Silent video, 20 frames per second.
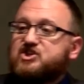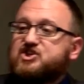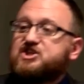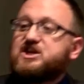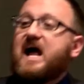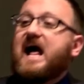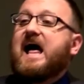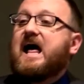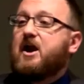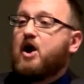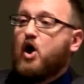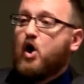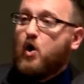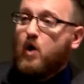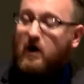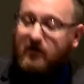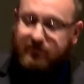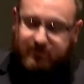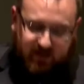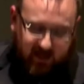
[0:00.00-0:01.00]

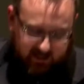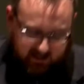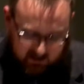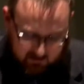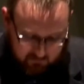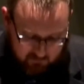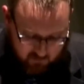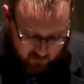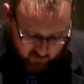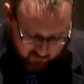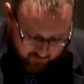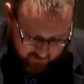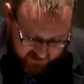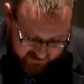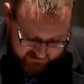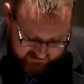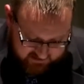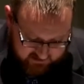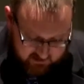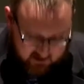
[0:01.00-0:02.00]
shadow of kingdom
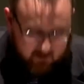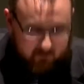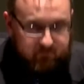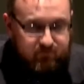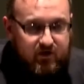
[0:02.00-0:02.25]
movements.